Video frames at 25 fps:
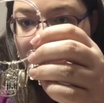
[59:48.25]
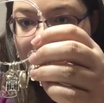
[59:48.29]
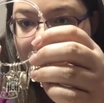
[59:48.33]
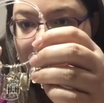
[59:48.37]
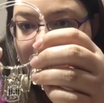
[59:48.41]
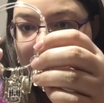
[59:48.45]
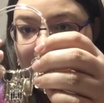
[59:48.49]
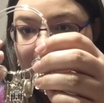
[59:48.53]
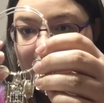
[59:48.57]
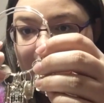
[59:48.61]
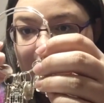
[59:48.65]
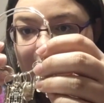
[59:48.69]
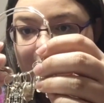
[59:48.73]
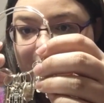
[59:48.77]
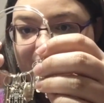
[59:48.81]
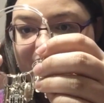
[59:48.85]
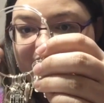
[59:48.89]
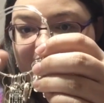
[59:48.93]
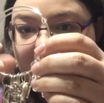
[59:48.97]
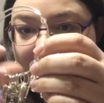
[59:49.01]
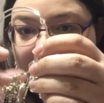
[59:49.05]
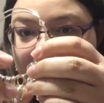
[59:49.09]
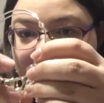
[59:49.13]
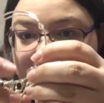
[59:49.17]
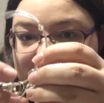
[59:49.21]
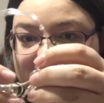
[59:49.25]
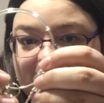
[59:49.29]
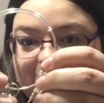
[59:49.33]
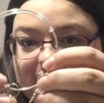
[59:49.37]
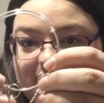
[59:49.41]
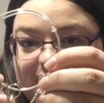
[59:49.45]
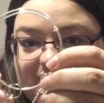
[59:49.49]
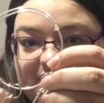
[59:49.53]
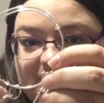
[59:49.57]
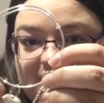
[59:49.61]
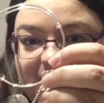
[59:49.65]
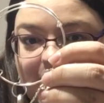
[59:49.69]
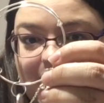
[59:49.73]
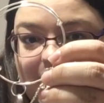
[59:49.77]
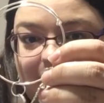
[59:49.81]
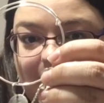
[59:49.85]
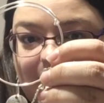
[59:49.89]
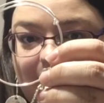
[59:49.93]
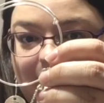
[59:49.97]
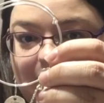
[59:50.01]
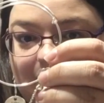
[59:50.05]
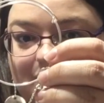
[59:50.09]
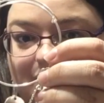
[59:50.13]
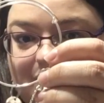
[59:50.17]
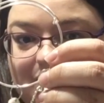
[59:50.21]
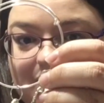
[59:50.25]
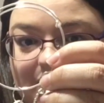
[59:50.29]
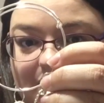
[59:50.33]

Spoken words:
Tale as Old as Time. You